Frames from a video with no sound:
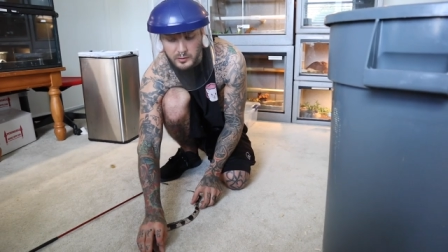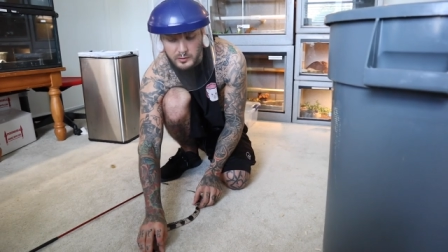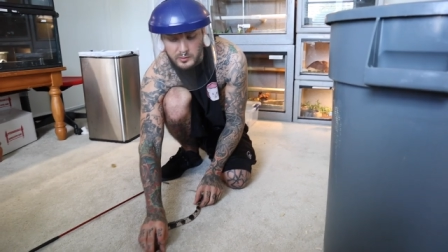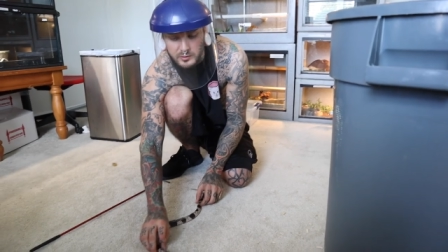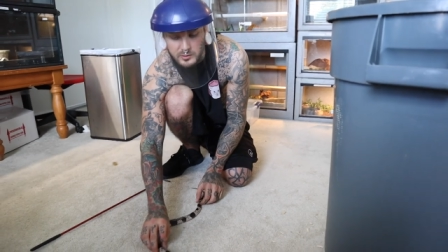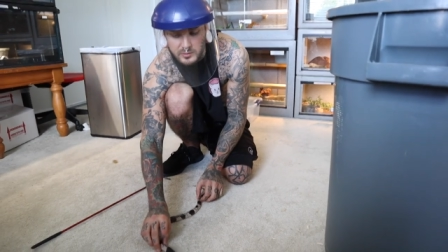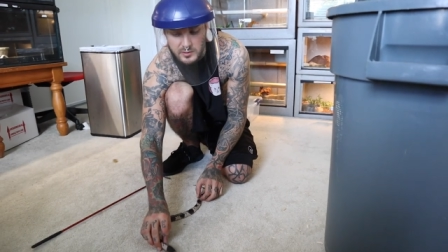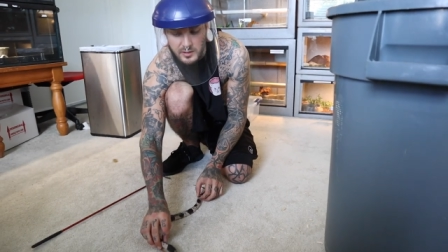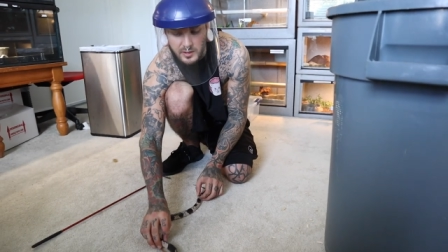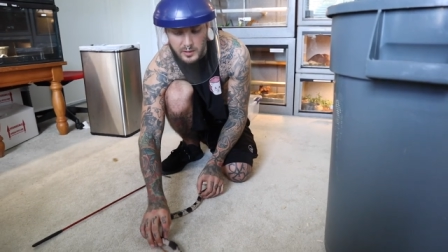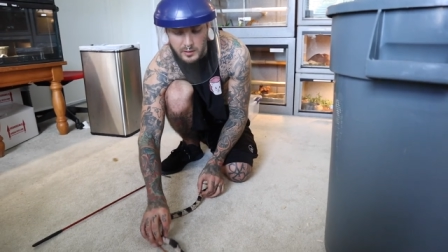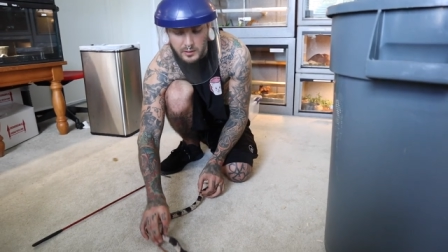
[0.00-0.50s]
little
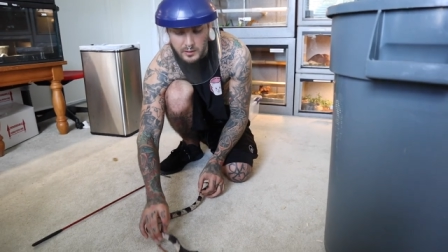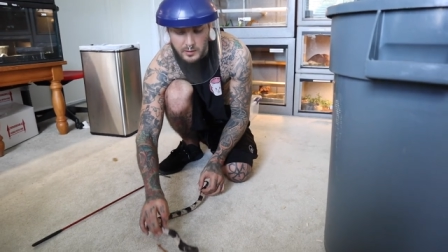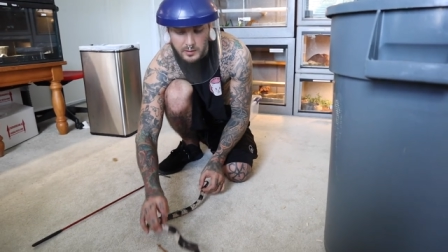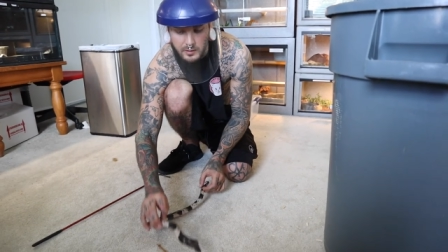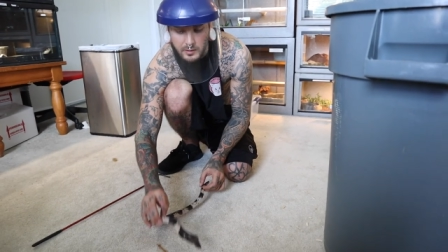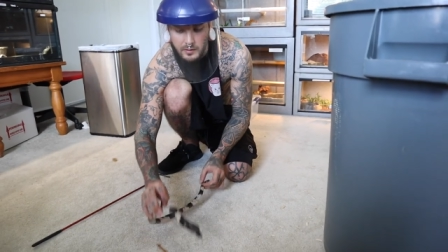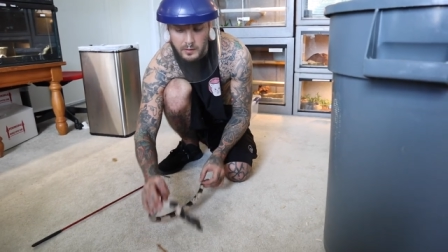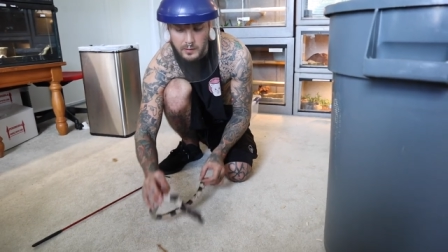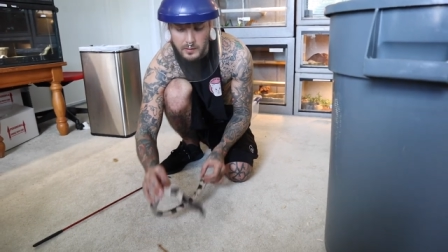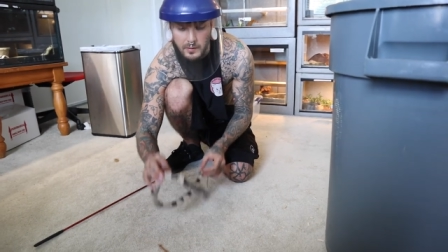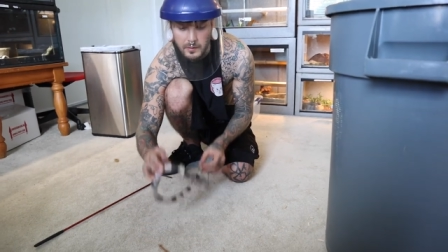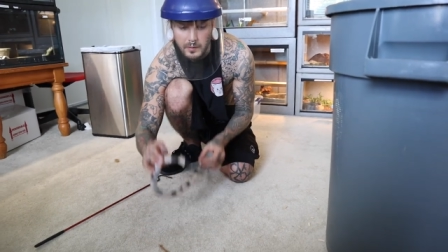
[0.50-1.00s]
snake.
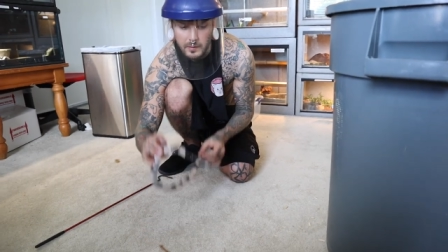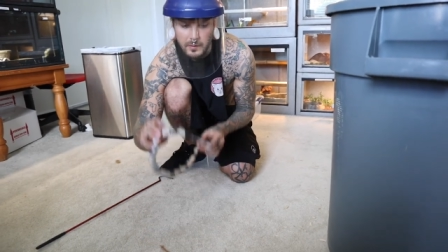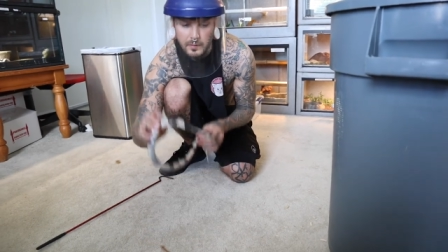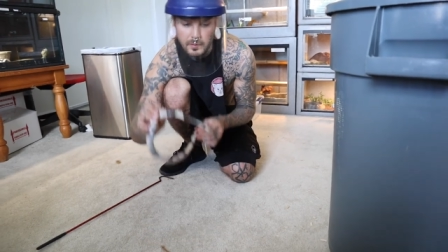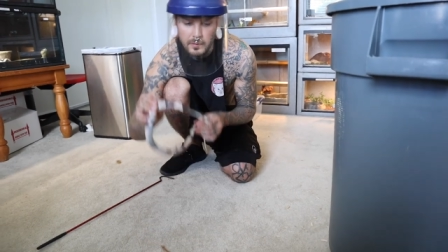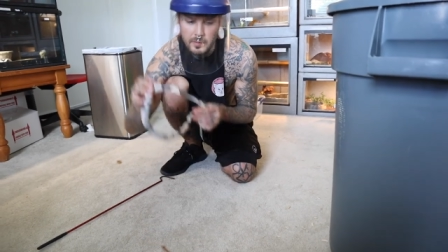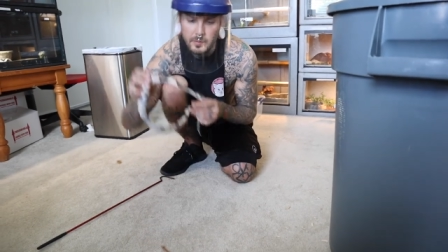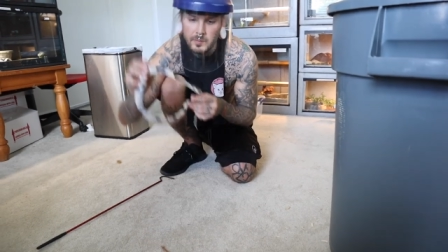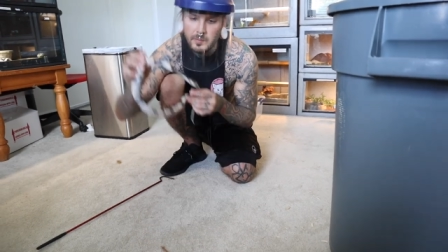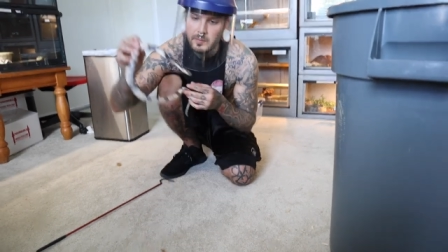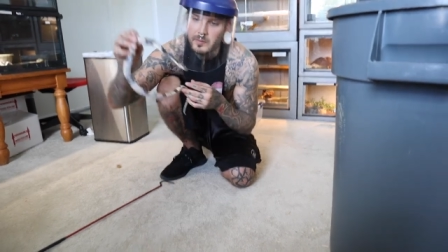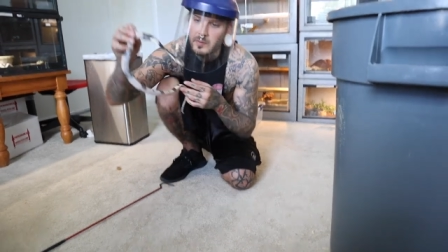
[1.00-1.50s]

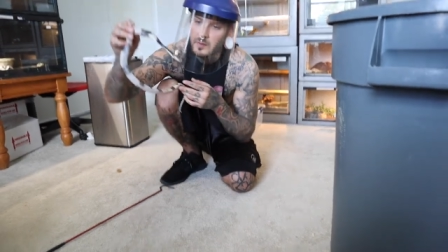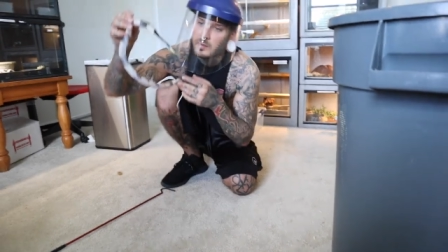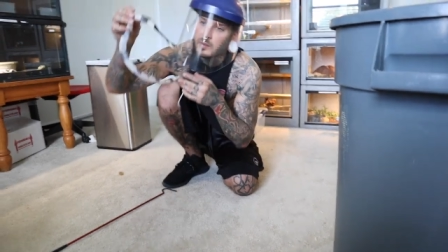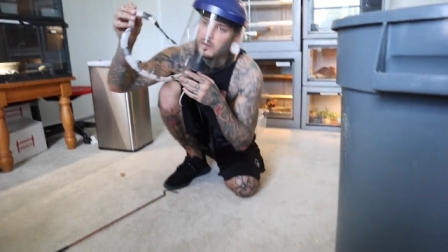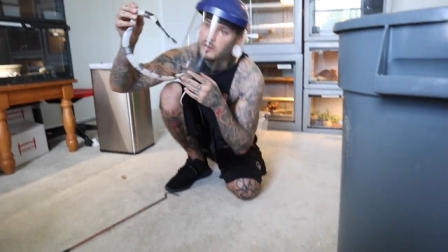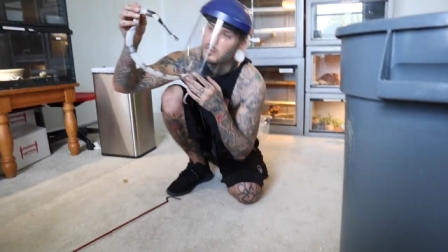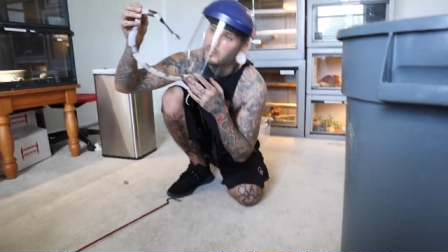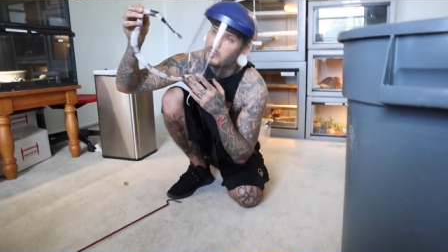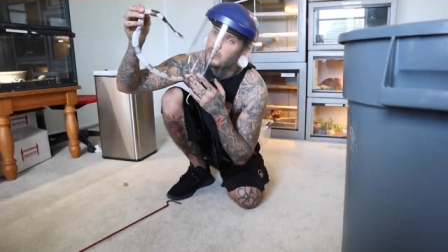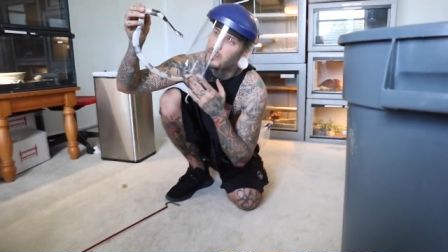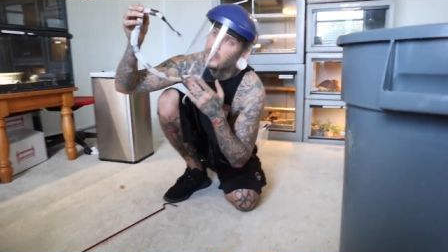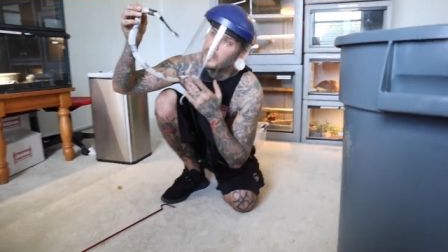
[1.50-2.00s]

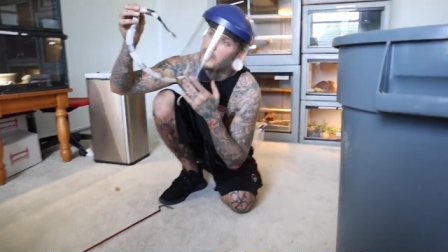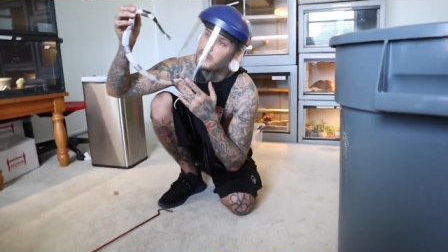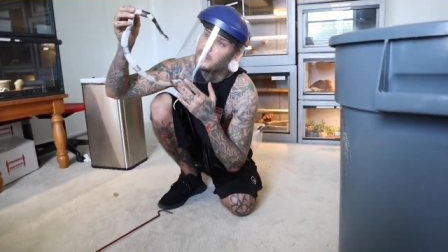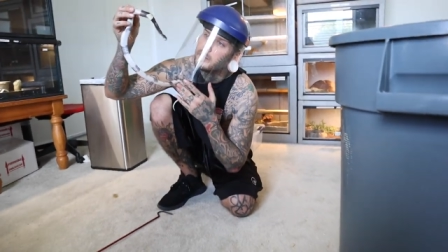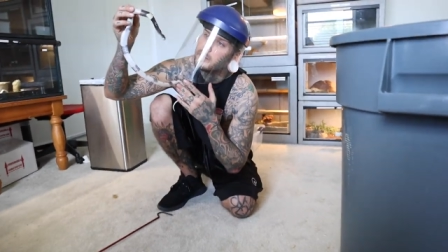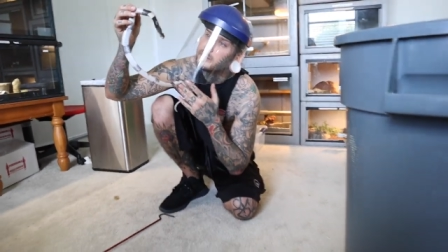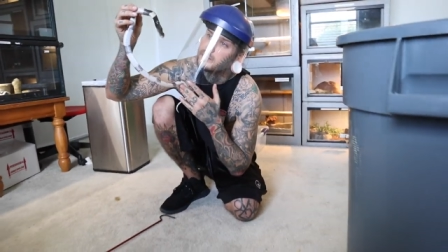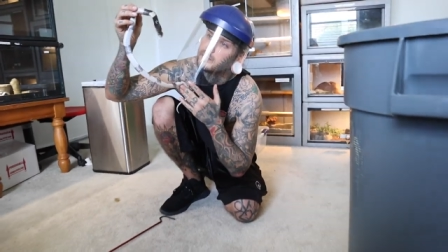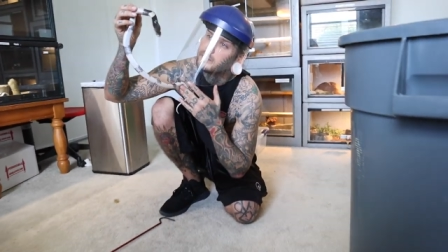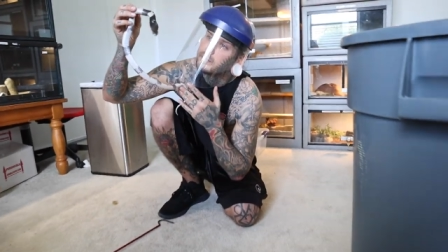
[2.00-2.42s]
But